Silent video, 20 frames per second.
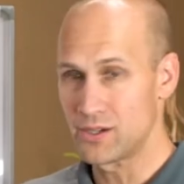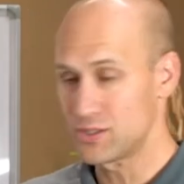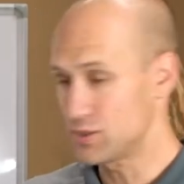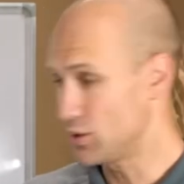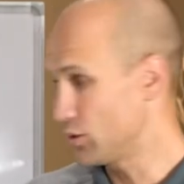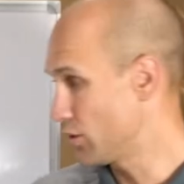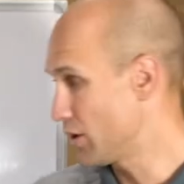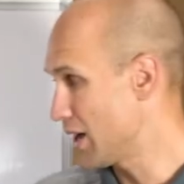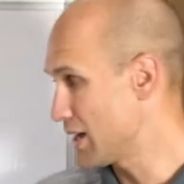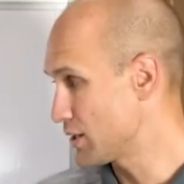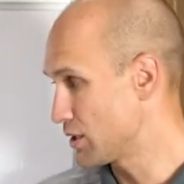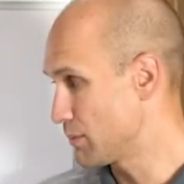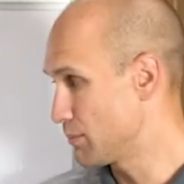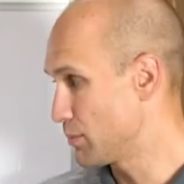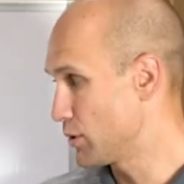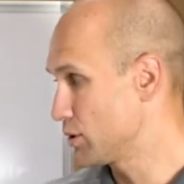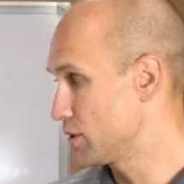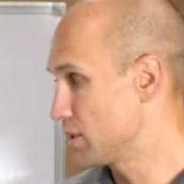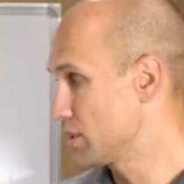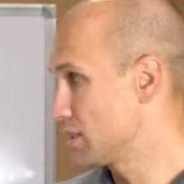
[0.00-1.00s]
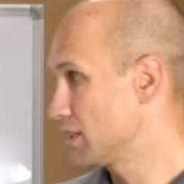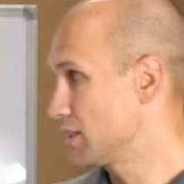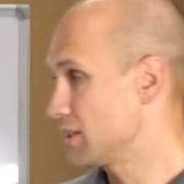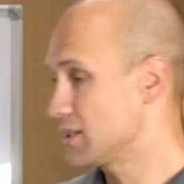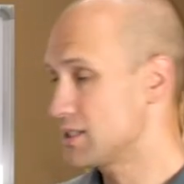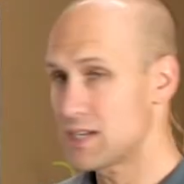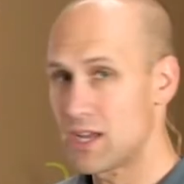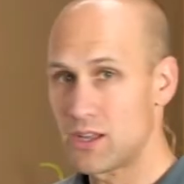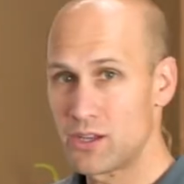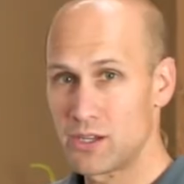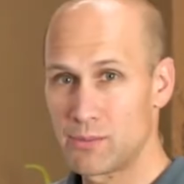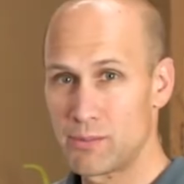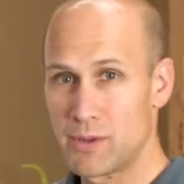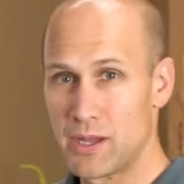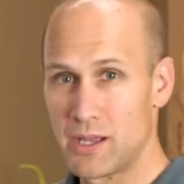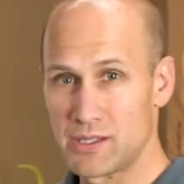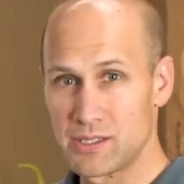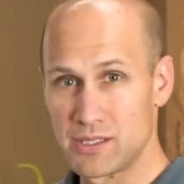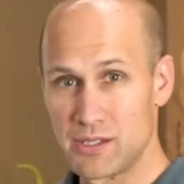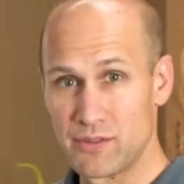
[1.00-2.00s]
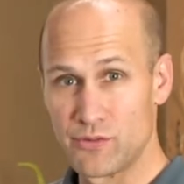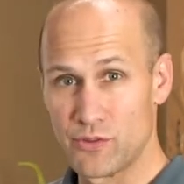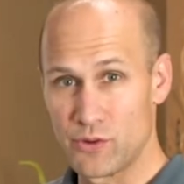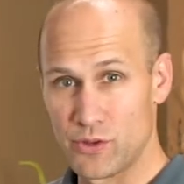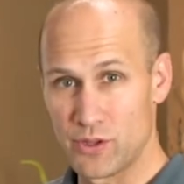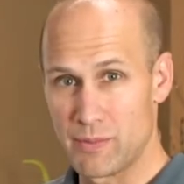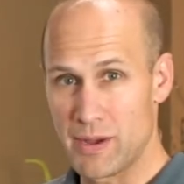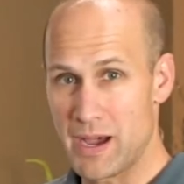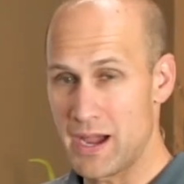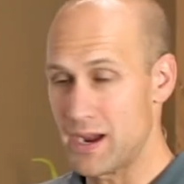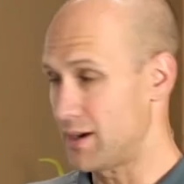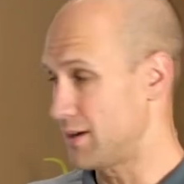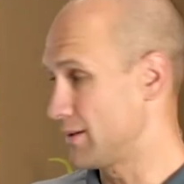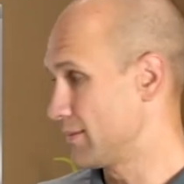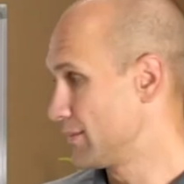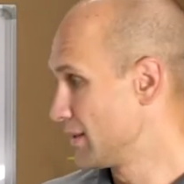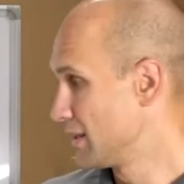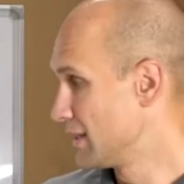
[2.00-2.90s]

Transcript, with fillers: So they're actually purchasing this title policy for the buyer.